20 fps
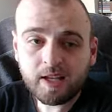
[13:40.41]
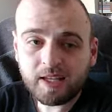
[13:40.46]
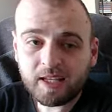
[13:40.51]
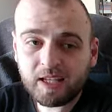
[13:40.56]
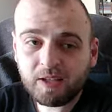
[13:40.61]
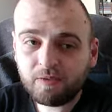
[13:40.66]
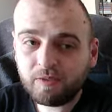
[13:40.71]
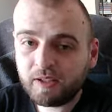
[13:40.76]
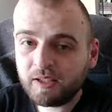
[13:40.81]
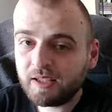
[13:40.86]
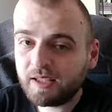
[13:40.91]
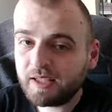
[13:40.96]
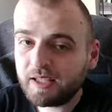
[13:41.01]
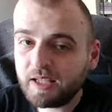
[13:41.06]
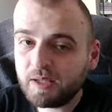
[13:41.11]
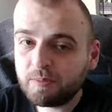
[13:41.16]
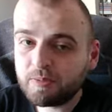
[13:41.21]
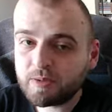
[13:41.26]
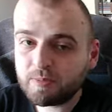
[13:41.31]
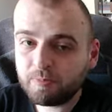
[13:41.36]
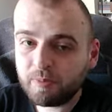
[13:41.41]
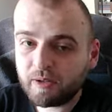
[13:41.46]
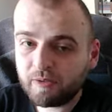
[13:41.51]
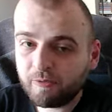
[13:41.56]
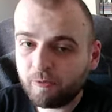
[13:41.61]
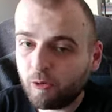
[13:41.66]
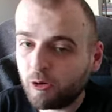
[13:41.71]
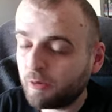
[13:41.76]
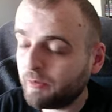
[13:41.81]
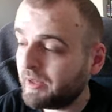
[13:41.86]
if he keeps
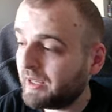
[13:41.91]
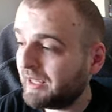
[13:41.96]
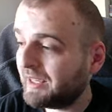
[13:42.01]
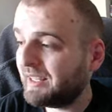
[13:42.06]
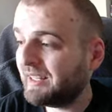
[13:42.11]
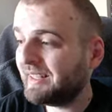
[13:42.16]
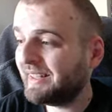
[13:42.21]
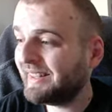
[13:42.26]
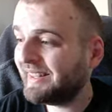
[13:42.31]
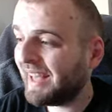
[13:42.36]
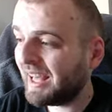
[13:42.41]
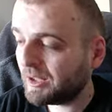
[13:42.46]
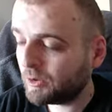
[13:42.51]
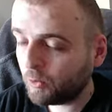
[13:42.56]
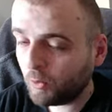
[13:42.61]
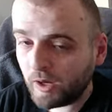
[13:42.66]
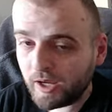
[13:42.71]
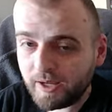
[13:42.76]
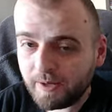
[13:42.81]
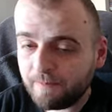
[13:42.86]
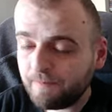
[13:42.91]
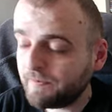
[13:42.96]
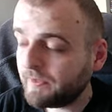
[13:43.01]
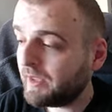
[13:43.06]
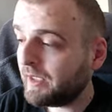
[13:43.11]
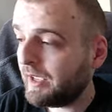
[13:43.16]
performing that way